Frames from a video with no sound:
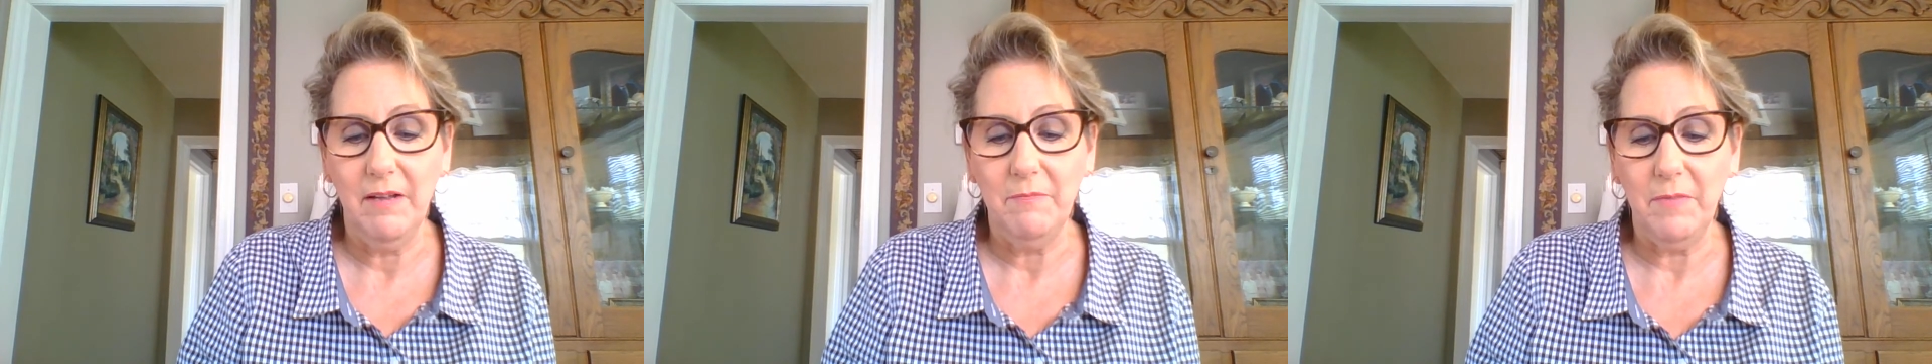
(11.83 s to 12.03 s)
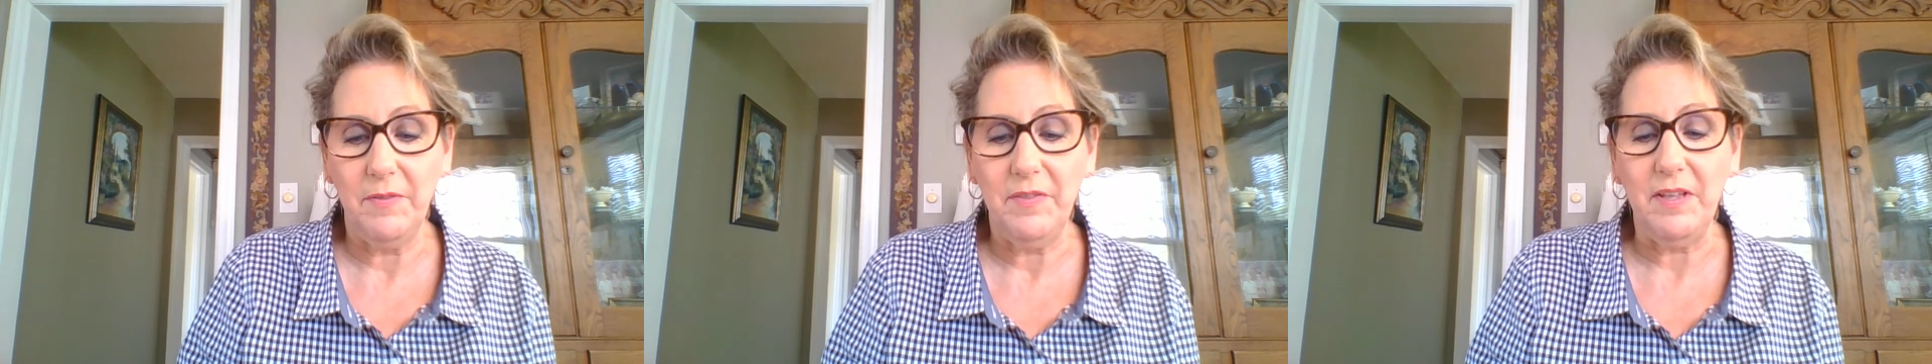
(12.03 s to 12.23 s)

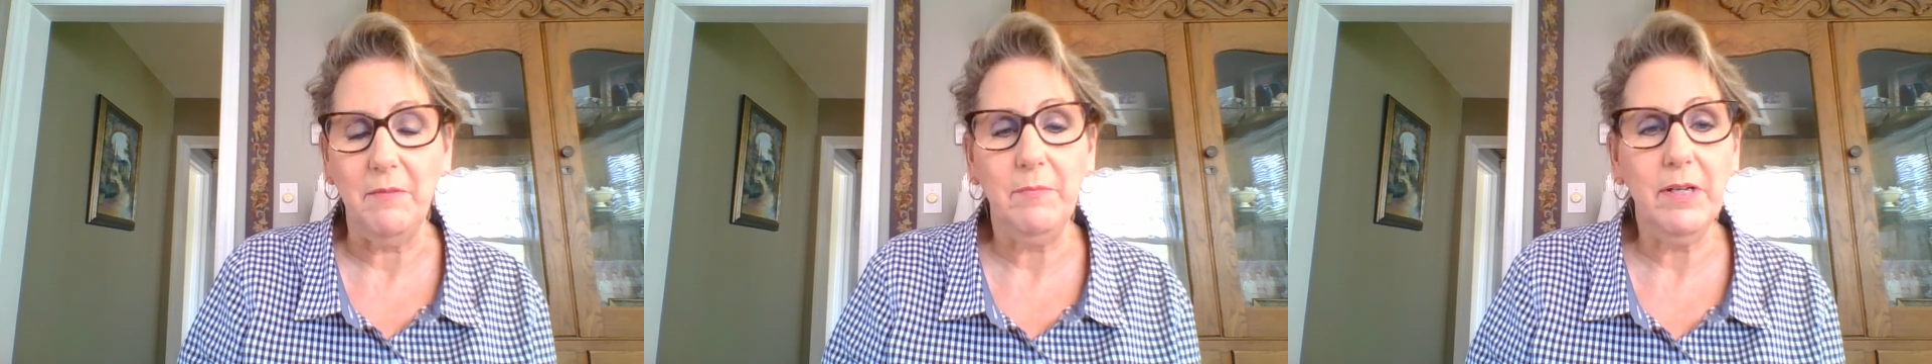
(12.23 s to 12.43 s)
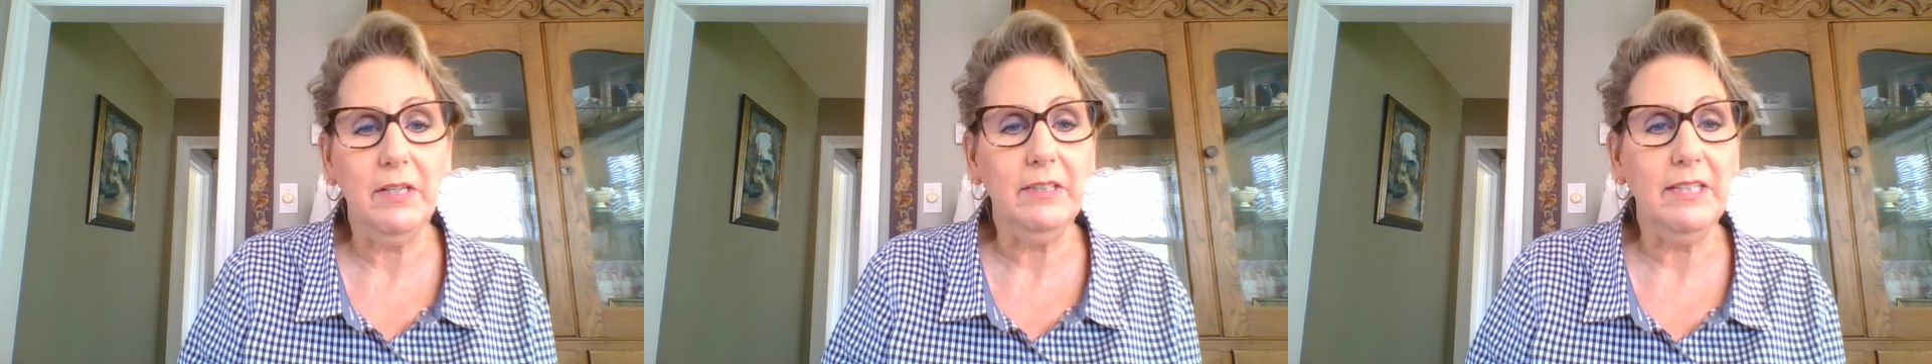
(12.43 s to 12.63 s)
but the
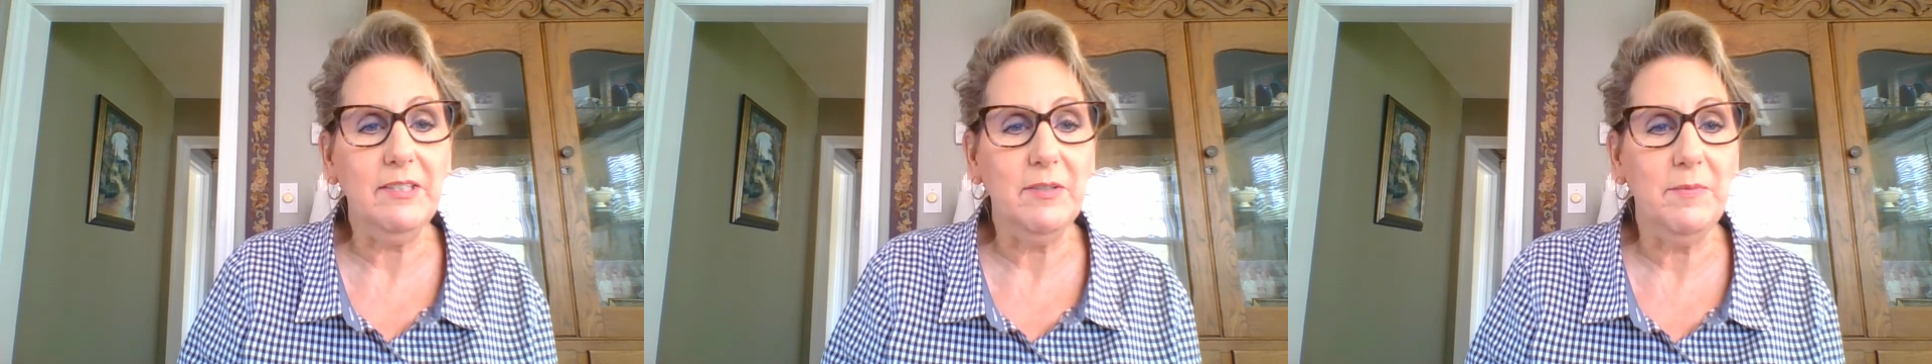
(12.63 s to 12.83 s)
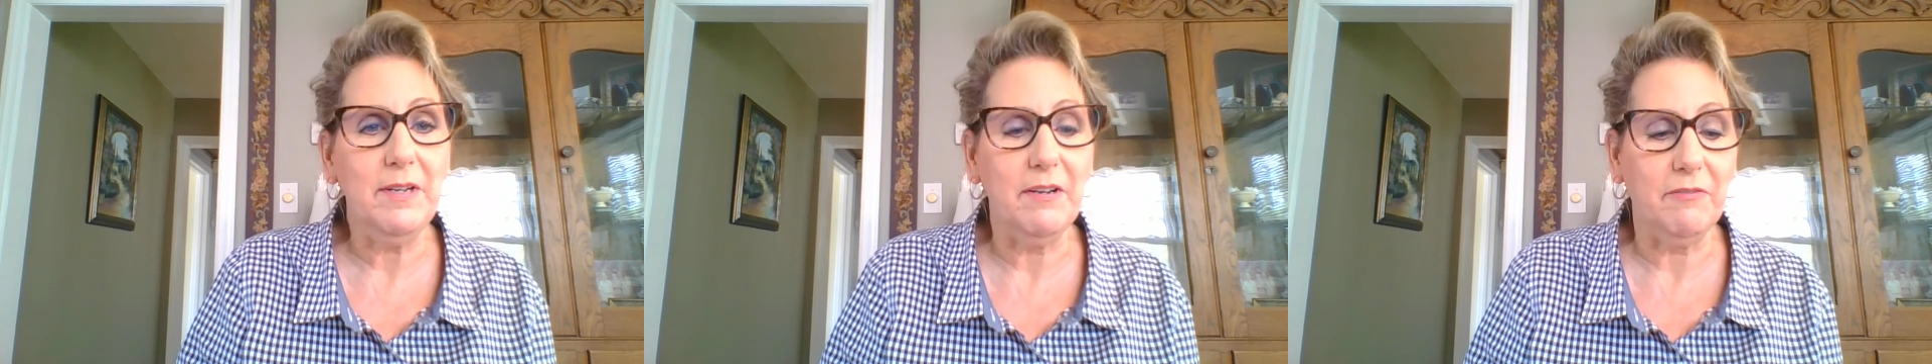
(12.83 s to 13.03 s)
ability
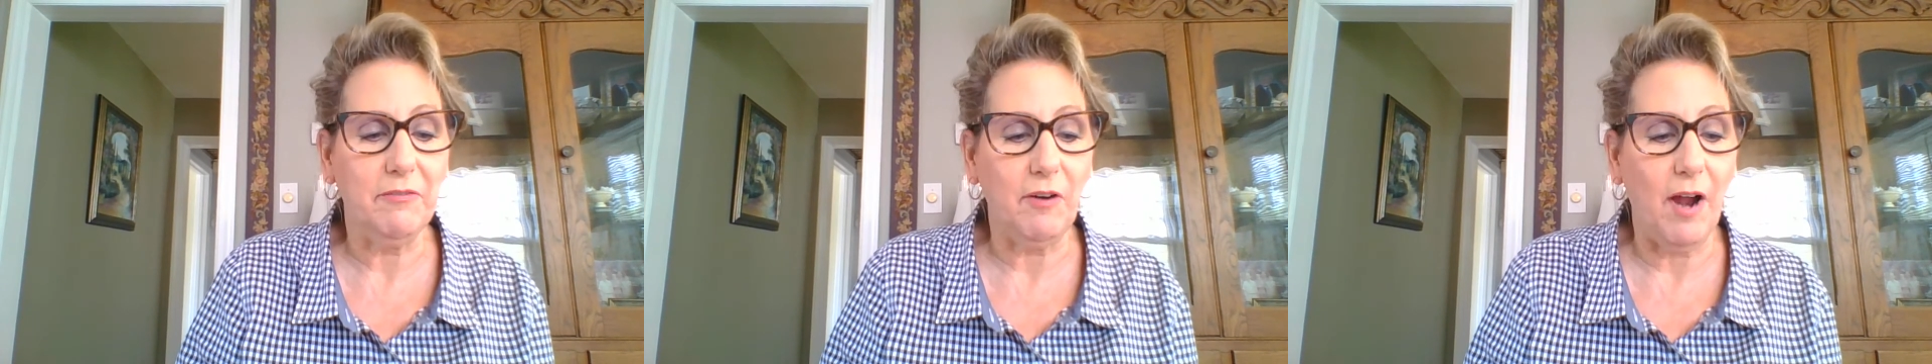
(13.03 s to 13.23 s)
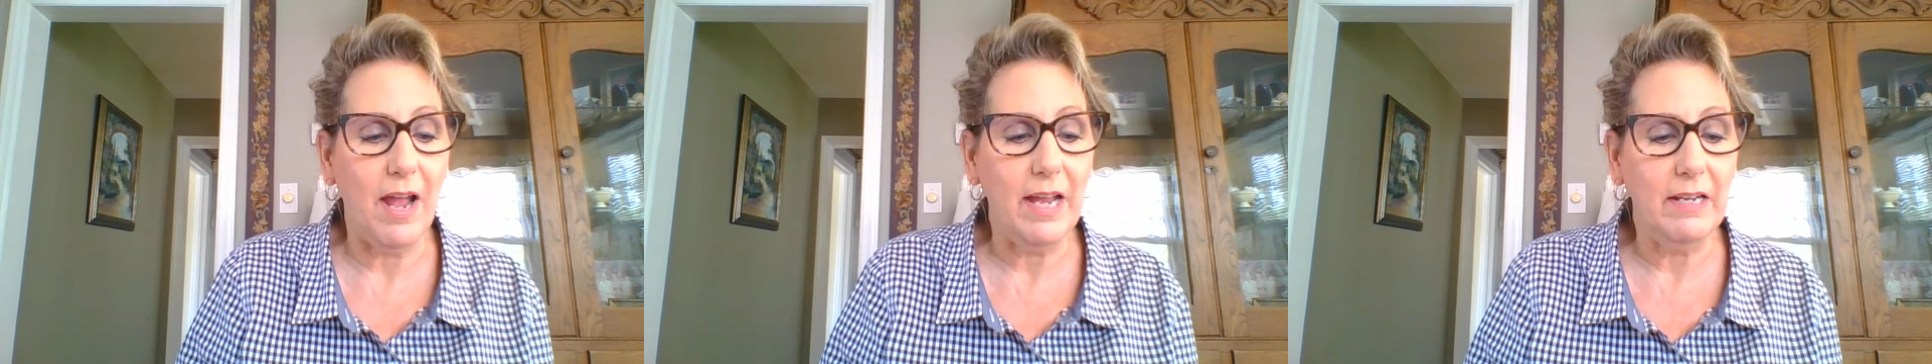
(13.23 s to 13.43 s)
to be
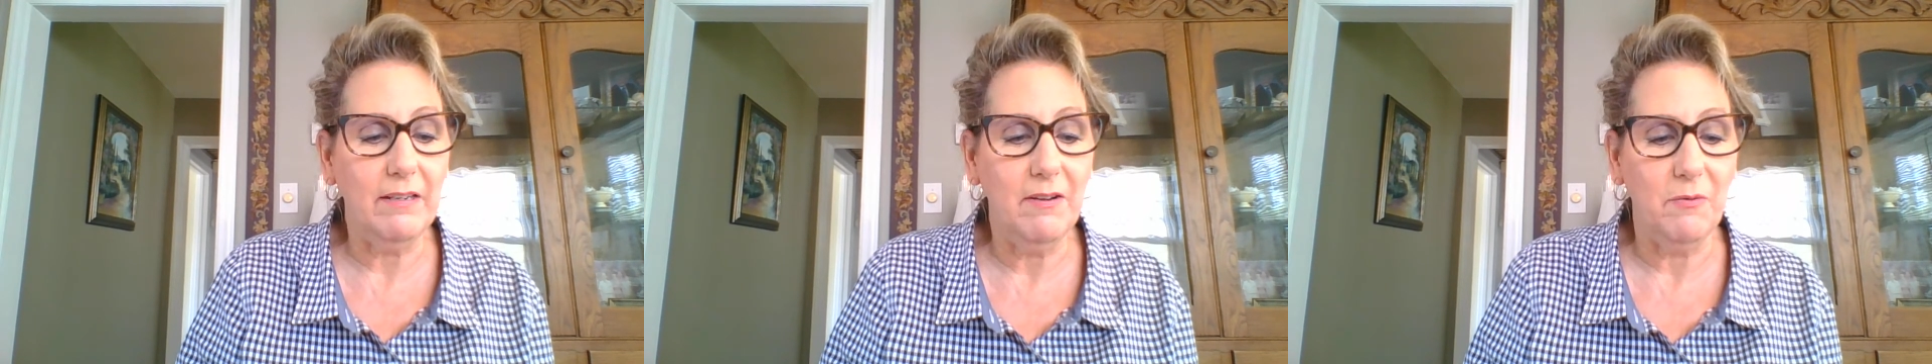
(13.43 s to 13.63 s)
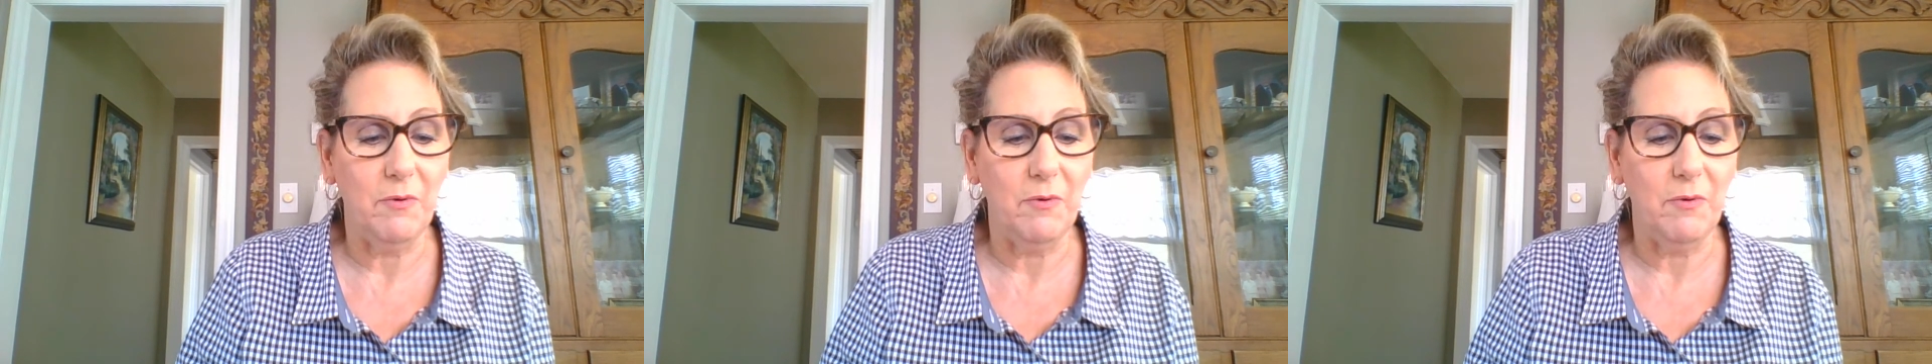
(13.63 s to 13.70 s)
afraid